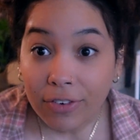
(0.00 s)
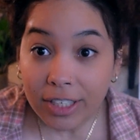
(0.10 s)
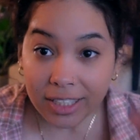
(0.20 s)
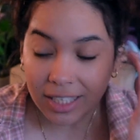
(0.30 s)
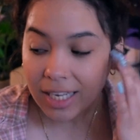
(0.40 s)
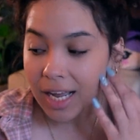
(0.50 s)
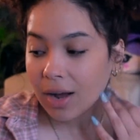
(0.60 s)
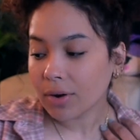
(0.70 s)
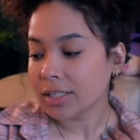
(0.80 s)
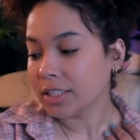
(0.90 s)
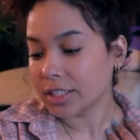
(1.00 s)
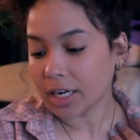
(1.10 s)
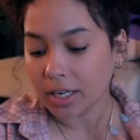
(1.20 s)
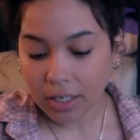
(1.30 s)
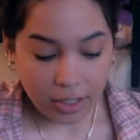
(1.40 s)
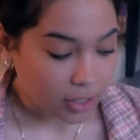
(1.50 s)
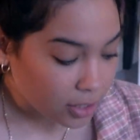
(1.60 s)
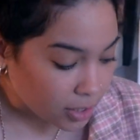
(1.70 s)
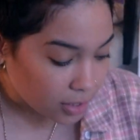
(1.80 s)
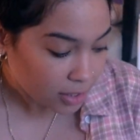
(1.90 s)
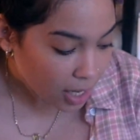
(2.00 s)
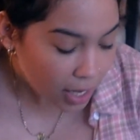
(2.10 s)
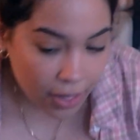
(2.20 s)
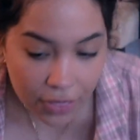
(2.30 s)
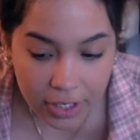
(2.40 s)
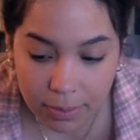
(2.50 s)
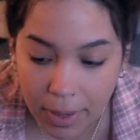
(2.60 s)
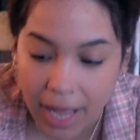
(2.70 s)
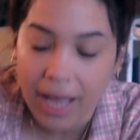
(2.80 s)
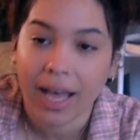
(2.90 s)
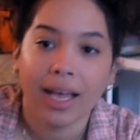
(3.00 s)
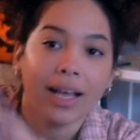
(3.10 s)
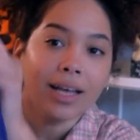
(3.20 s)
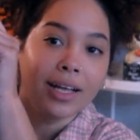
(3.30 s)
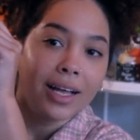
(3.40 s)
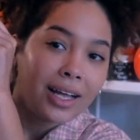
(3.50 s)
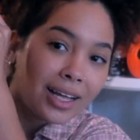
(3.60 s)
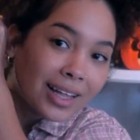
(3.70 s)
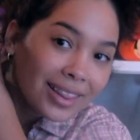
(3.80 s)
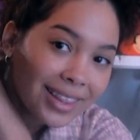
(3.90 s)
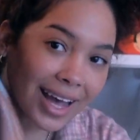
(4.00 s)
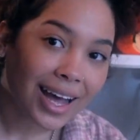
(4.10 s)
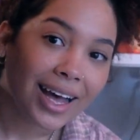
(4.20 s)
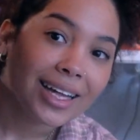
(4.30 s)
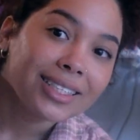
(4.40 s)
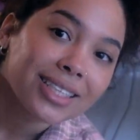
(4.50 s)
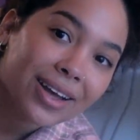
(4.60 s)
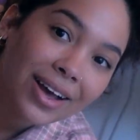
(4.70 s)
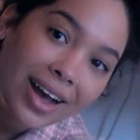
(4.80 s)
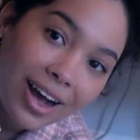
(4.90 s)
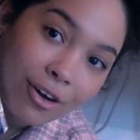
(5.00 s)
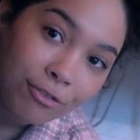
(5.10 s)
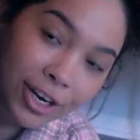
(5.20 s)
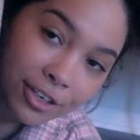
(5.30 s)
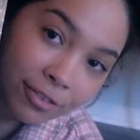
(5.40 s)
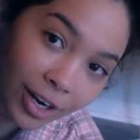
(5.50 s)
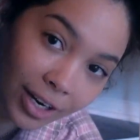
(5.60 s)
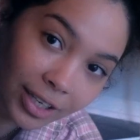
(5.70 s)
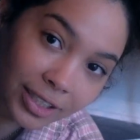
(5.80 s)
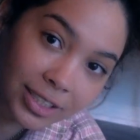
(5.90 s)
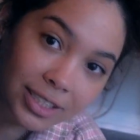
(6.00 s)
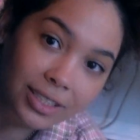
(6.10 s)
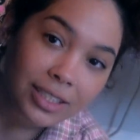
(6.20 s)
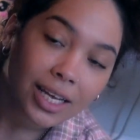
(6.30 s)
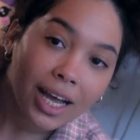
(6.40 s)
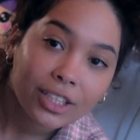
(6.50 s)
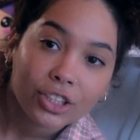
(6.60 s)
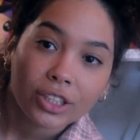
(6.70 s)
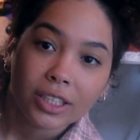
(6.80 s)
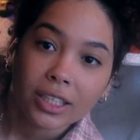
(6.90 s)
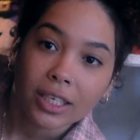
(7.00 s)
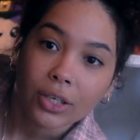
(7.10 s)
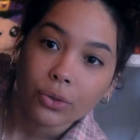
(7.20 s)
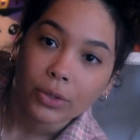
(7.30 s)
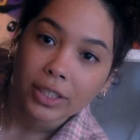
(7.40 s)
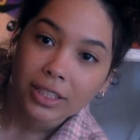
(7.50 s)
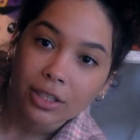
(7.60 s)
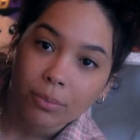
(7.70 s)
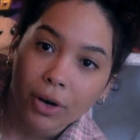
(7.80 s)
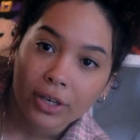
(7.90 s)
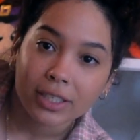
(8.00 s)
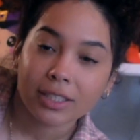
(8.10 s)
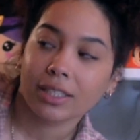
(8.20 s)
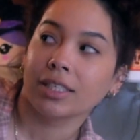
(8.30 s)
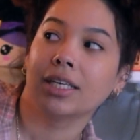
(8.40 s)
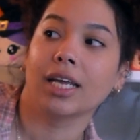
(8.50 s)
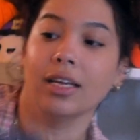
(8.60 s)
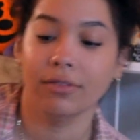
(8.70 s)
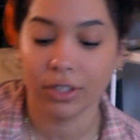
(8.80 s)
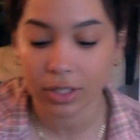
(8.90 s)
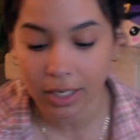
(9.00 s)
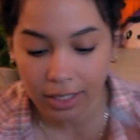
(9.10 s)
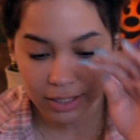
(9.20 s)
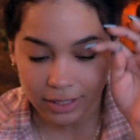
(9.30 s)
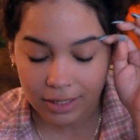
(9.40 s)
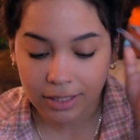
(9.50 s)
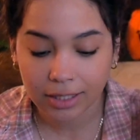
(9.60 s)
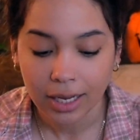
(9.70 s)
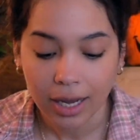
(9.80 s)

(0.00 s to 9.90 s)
first thing I wanted to share is this bag that a friend of ours actually who works at the parks gave to us